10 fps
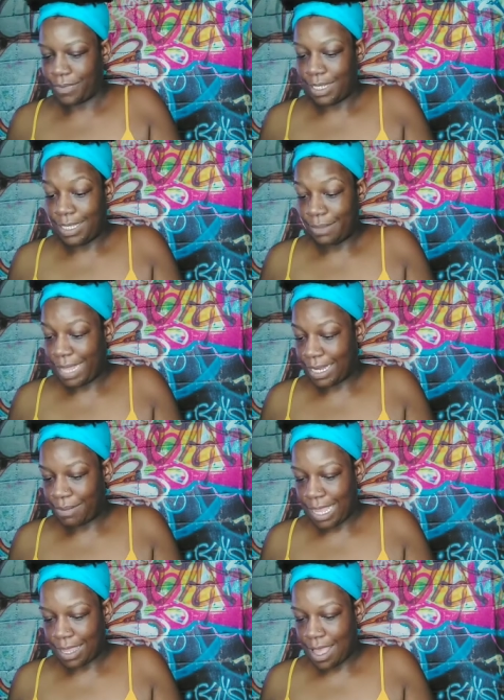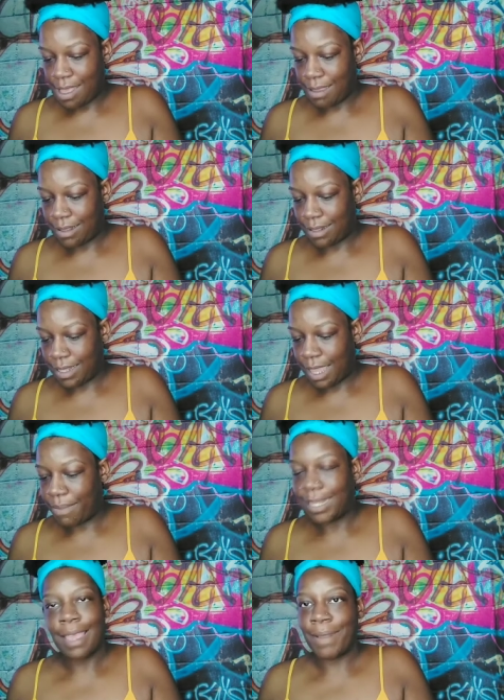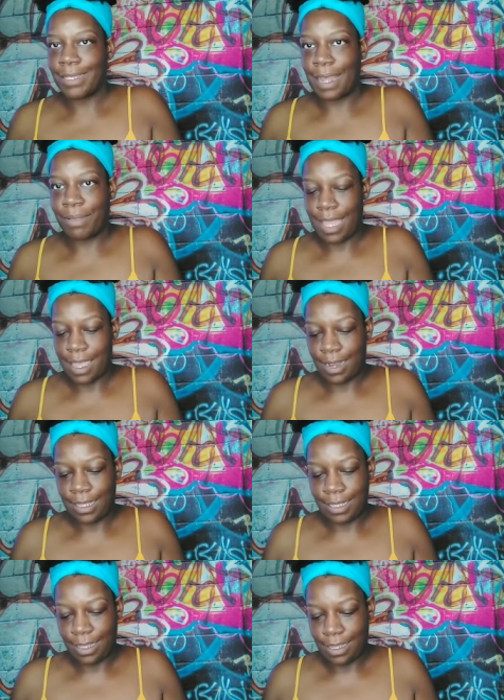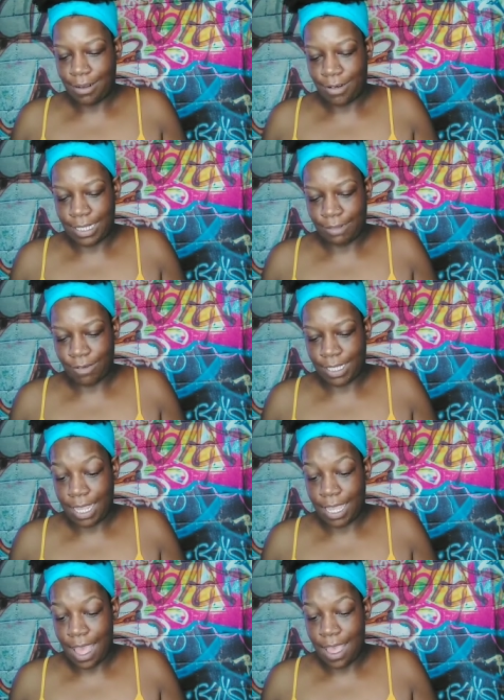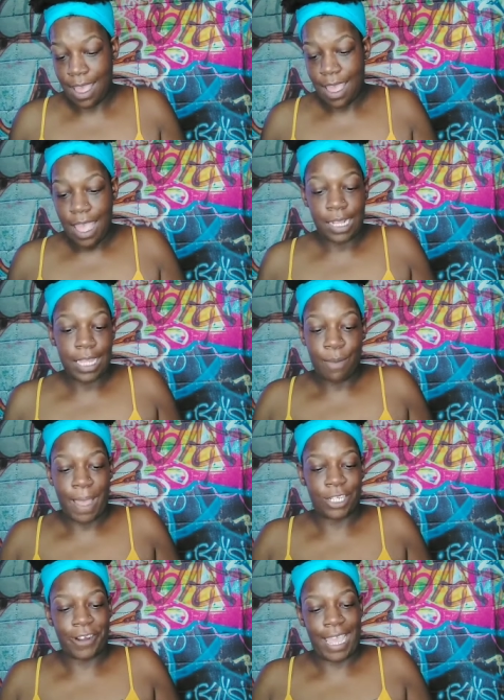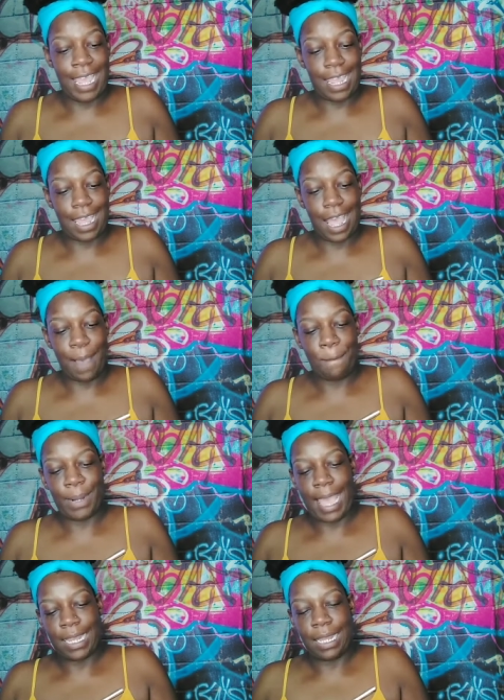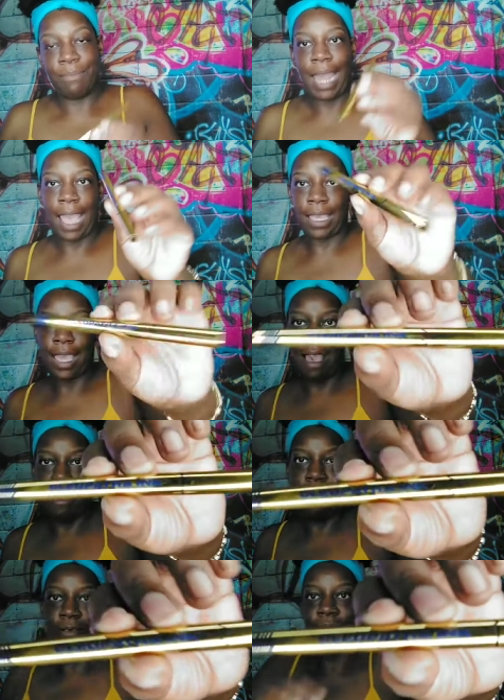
is it Blackity Black, y'all? They gotta, they gotta stop playing. Is it? Or is that what they say? Yeah. Cleopatra Ink. Blackity Black, y'all.